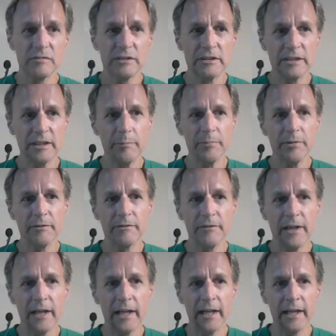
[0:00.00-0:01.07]

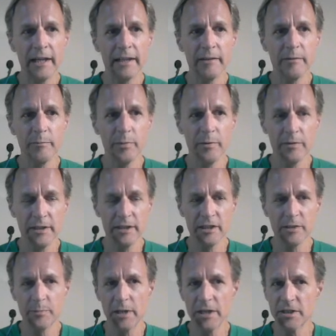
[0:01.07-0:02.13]
simplify the
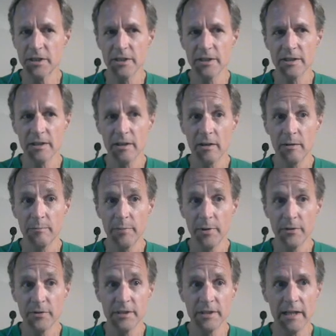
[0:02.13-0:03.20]
expressions on
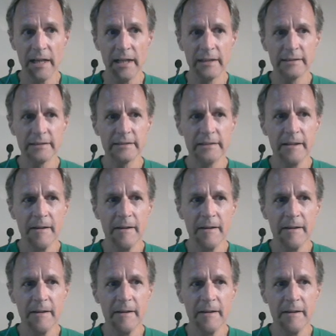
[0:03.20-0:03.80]
both sides.